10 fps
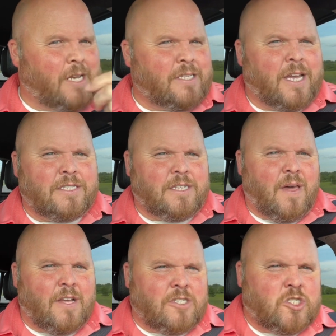That takes
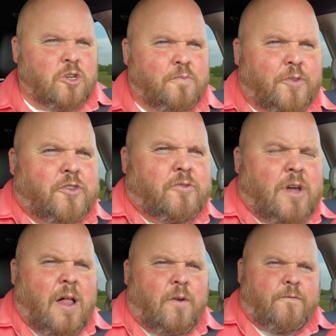like that stupid
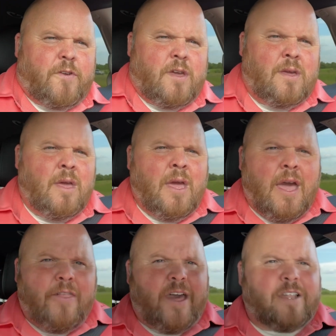$2 fee,
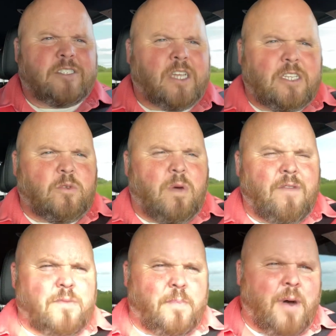and that just takes away
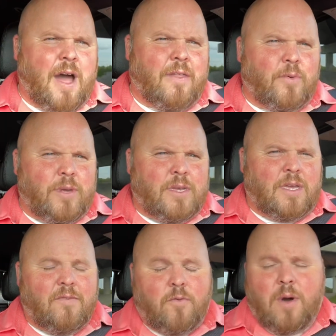from the pot that we can
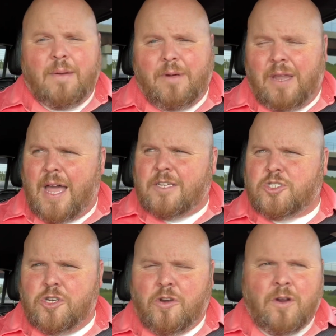give away. But last
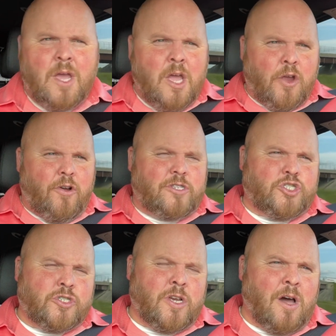year,
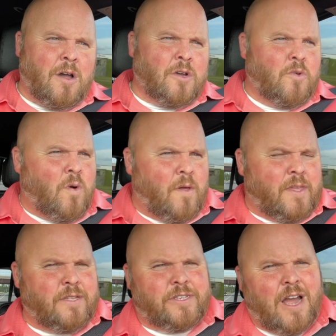Christian Young, who won
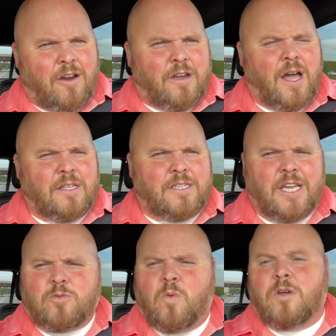the entire
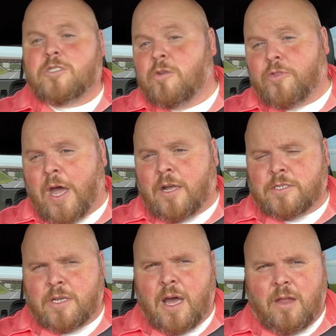contest, won
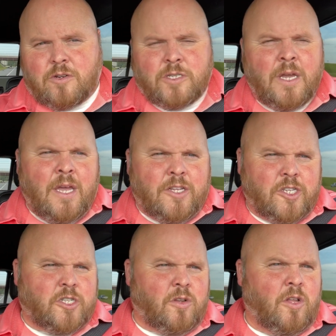$2,000
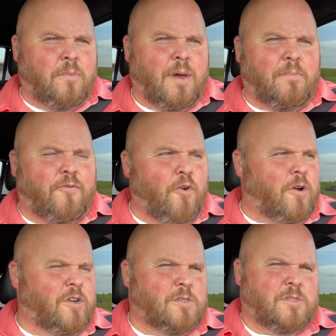just a little bit before
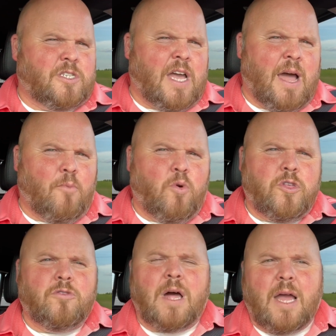Christmas time.
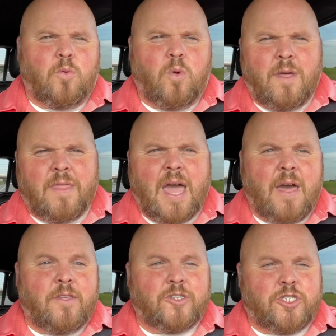Wouldn't you like to win
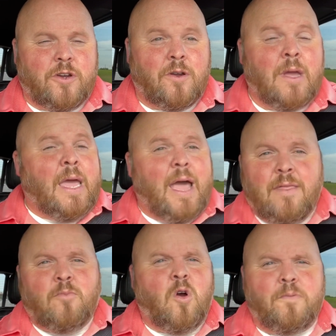that this year? And
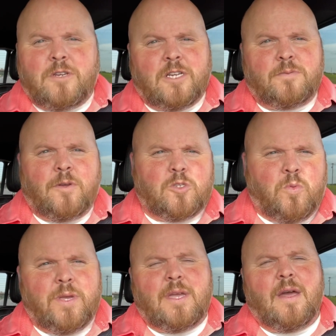the more participants
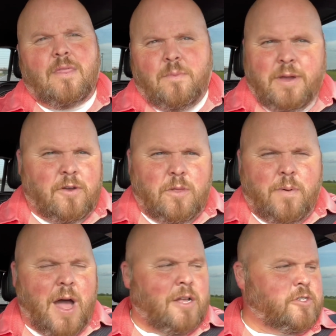we get, the bigger the
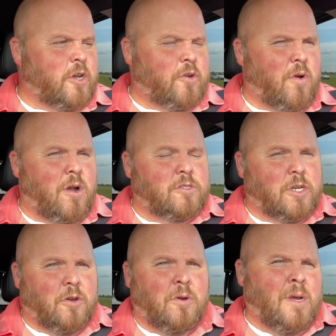pot's going to grow
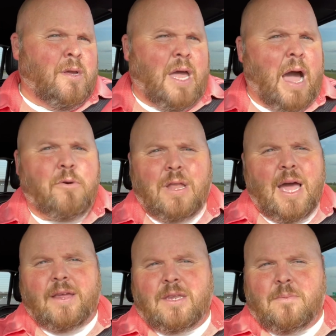to. I would
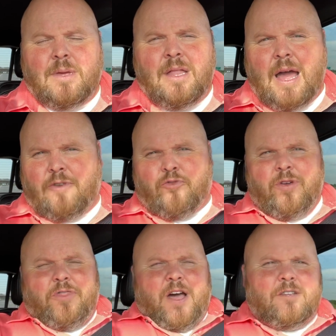like it to be like
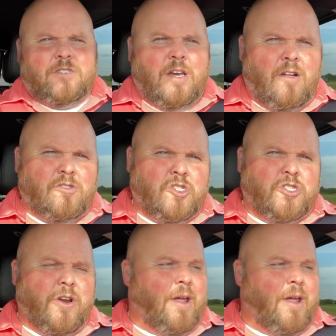$3,000 this year.